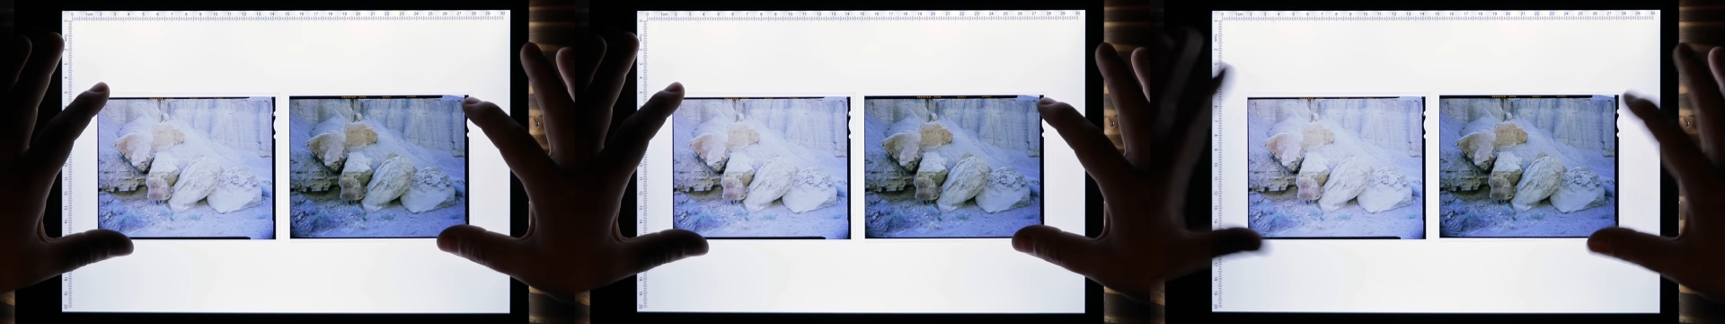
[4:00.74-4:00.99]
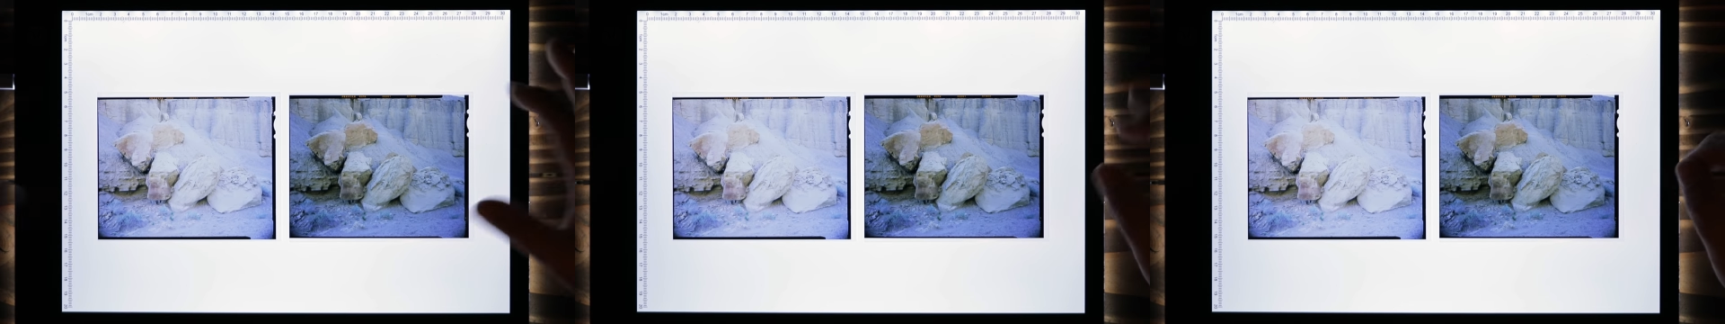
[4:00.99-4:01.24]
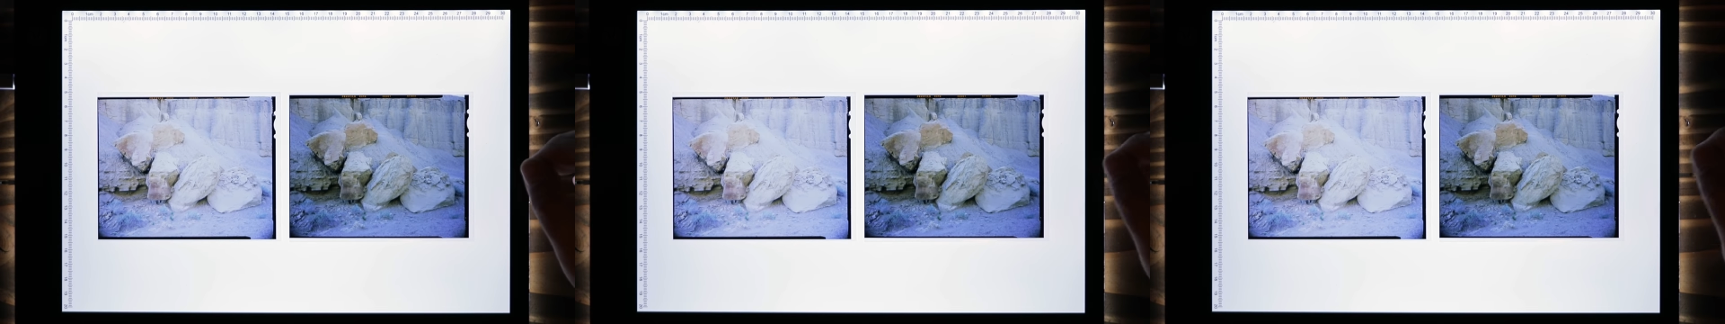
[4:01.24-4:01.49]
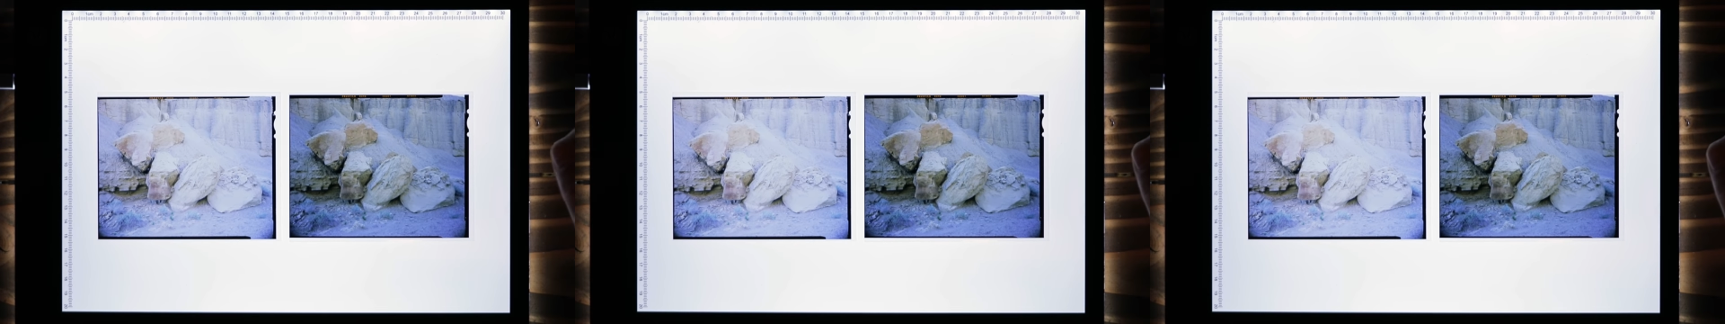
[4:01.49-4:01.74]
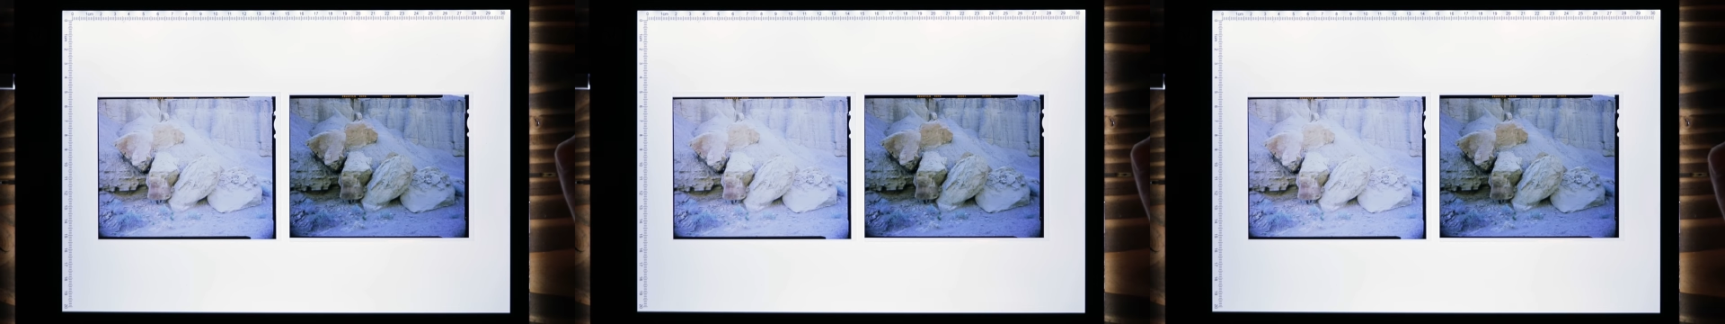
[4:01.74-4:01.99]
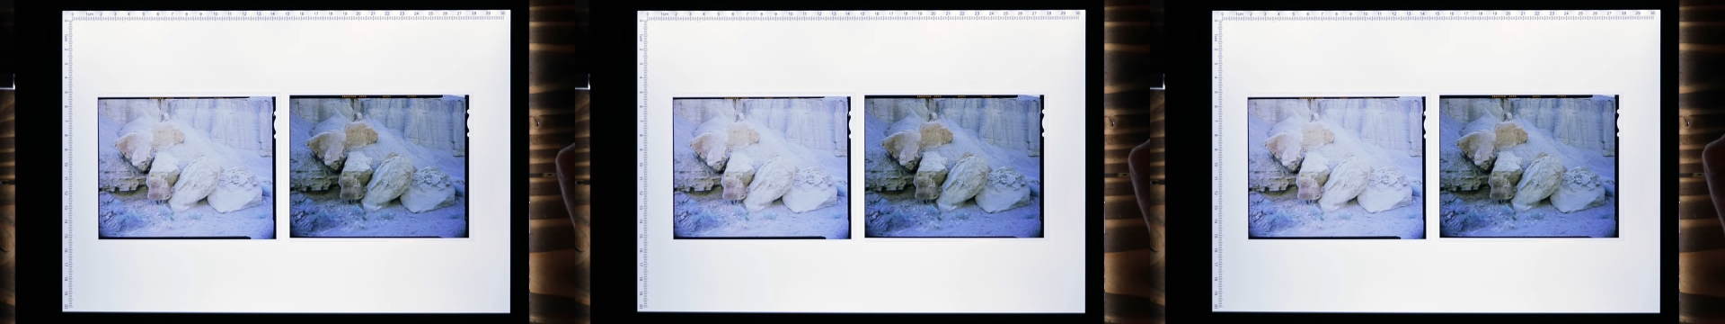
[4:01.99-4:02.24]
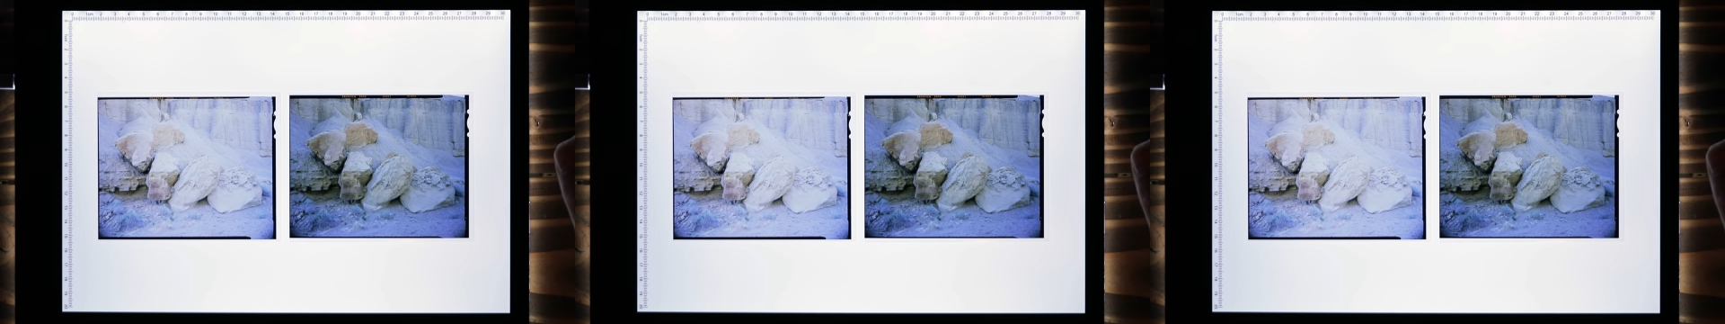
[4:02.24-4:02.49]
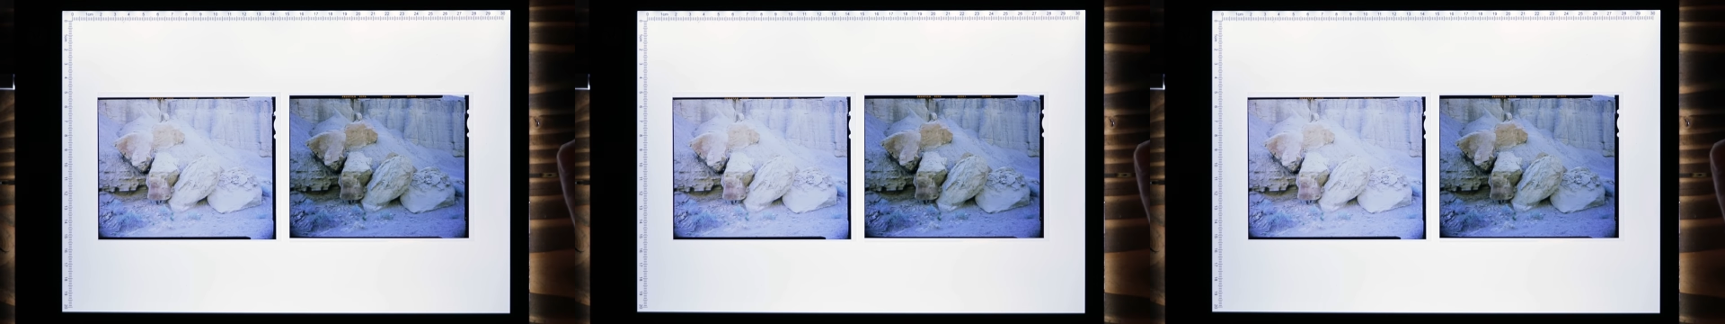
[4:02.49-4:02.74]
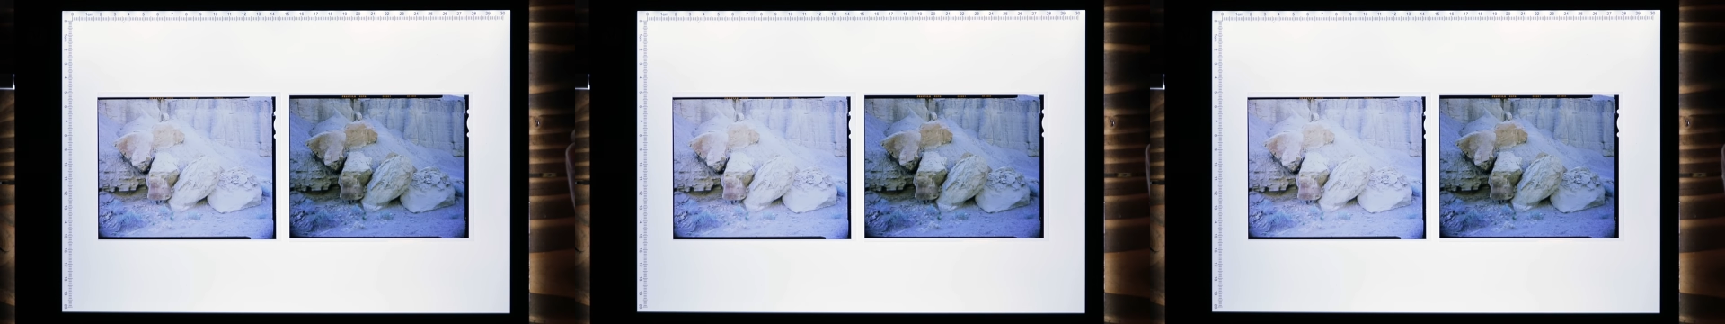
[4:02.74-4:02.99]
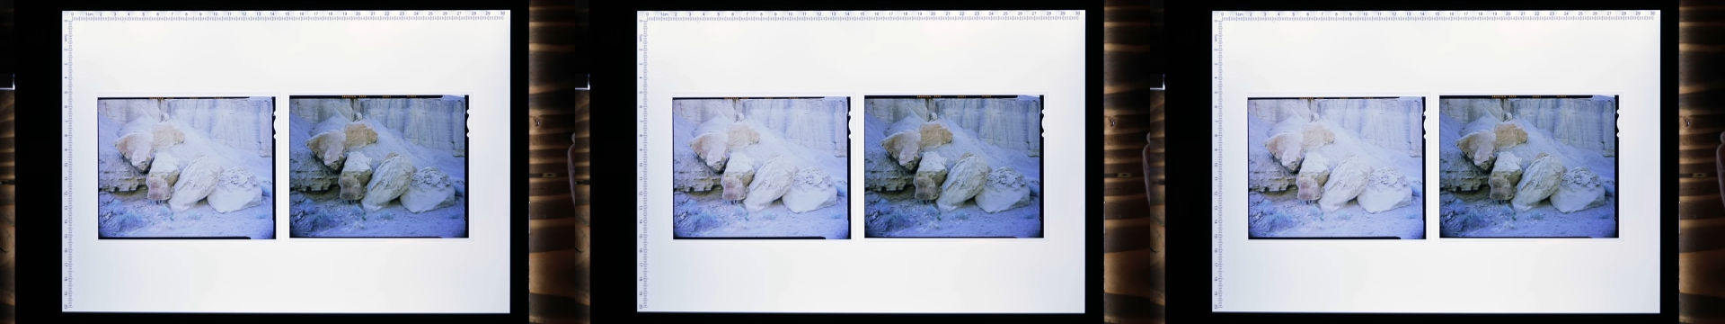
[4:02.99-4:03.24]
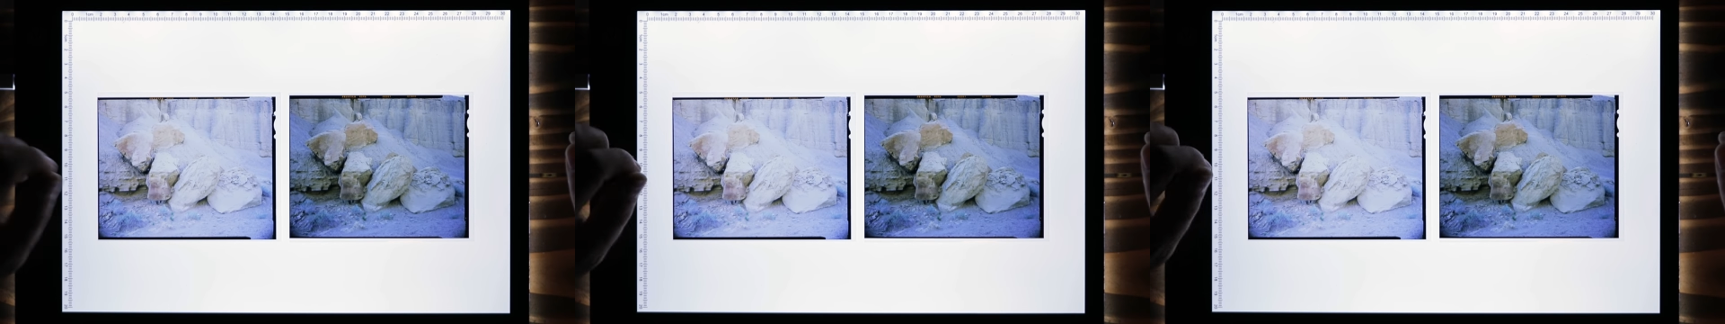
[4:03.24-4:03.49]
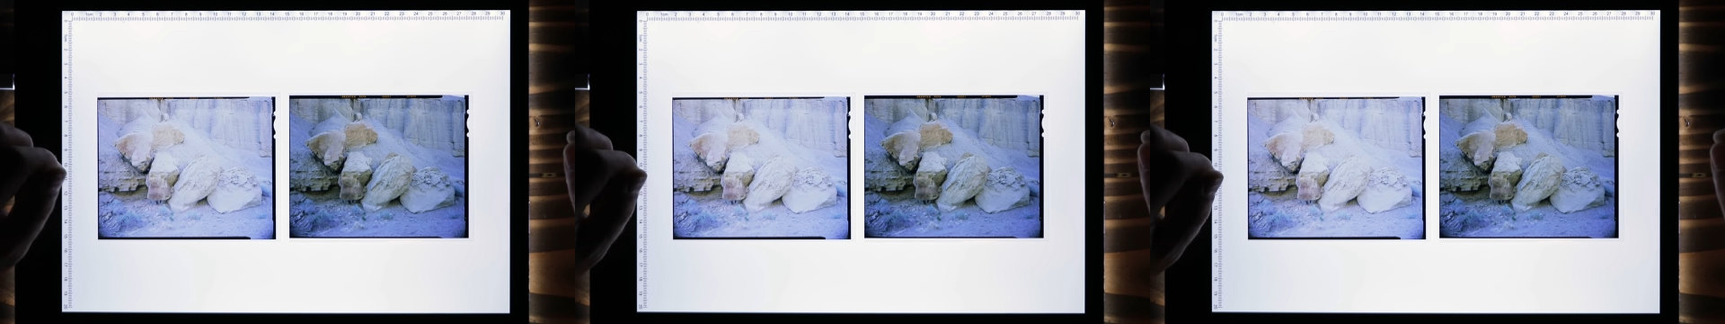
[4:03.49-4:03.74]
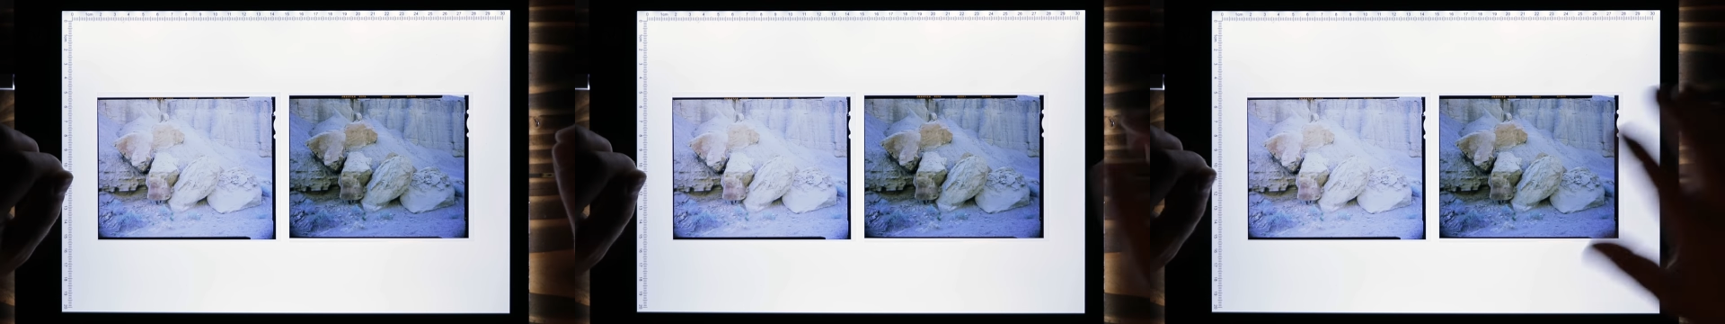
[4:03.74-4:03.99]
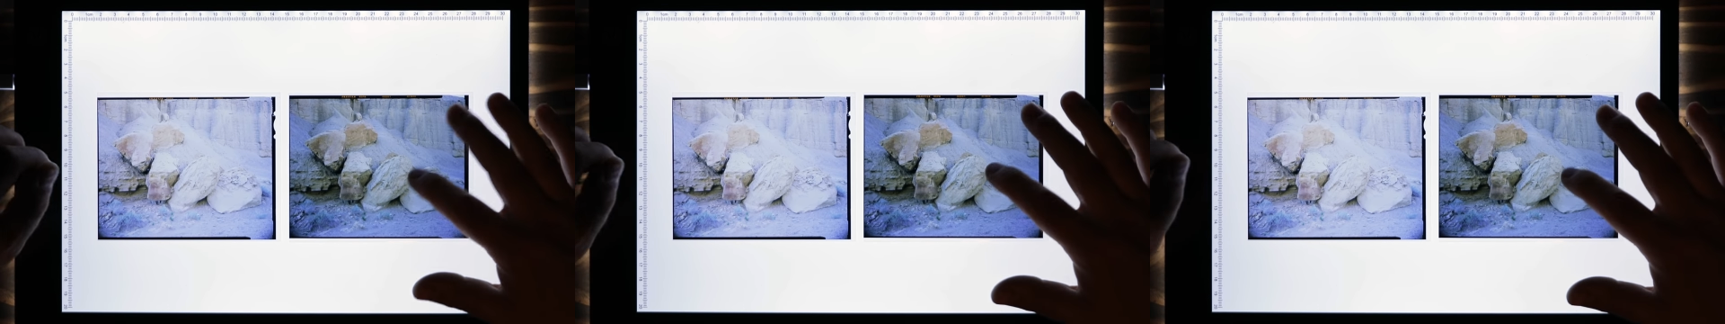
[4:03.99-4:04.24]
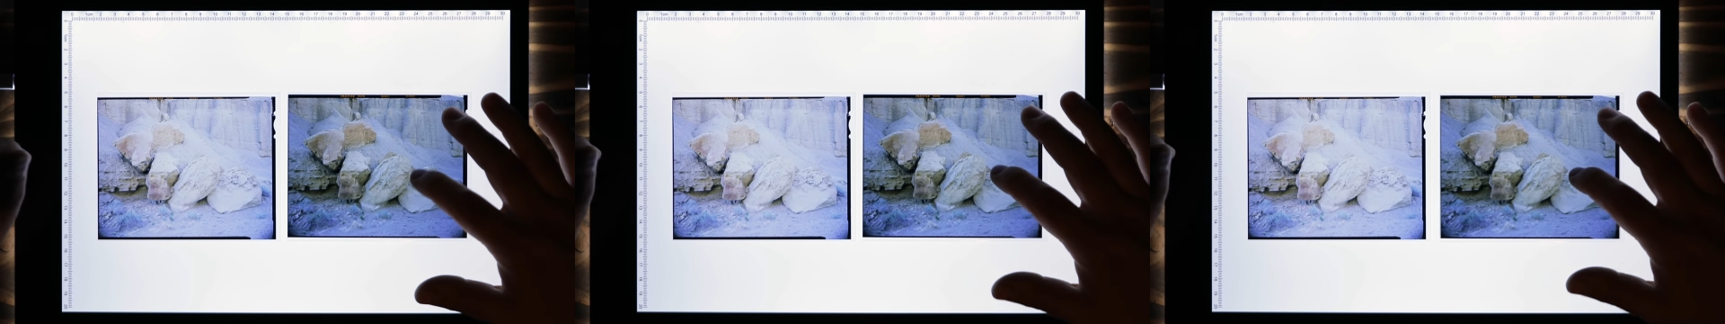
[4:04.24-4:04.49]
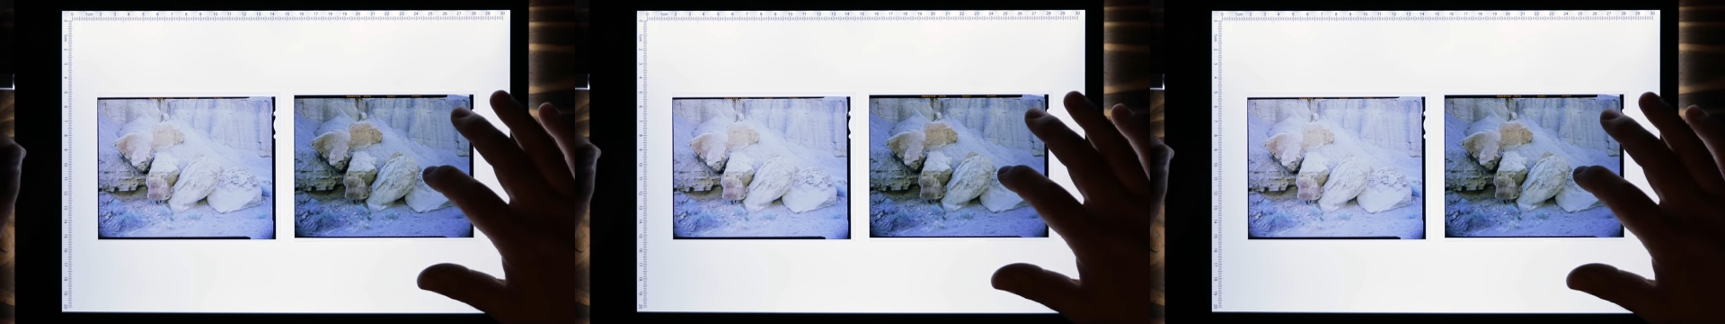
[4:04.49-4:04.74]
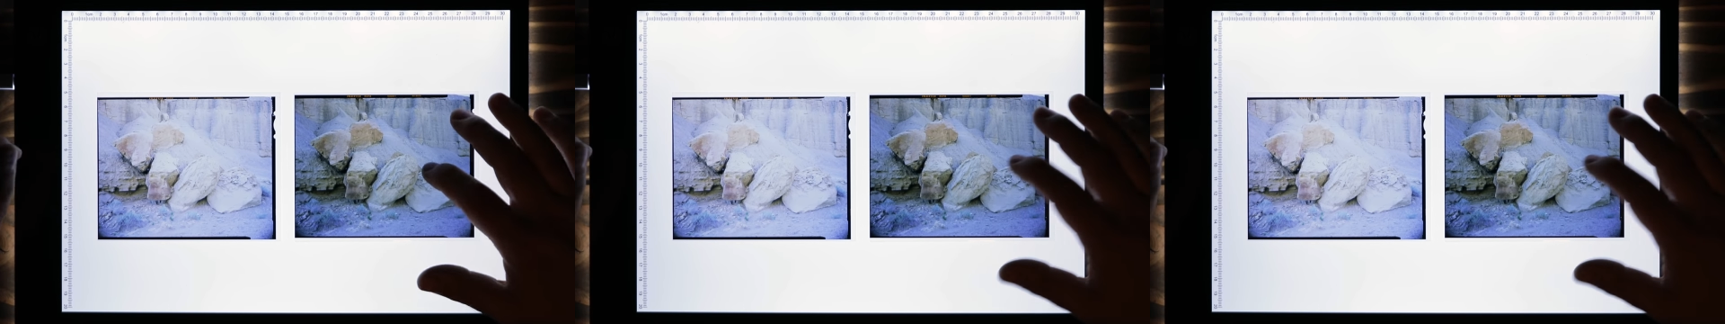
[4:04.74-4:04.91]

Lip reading: Nobody's mouth can be seen.